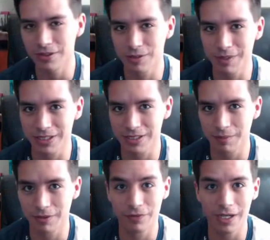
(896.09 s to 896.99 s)
Smash
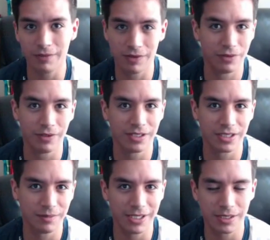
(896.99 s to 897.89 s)
Summit 5, if there is
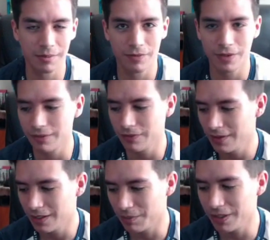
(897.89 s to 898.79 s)
a Smash Summit 5.
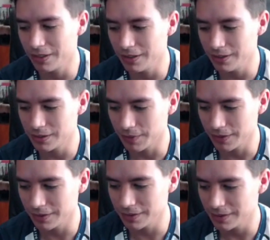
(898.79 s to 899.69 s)
I plan on eating some
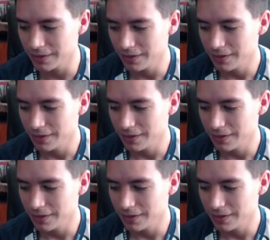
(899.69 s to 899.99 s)
onions.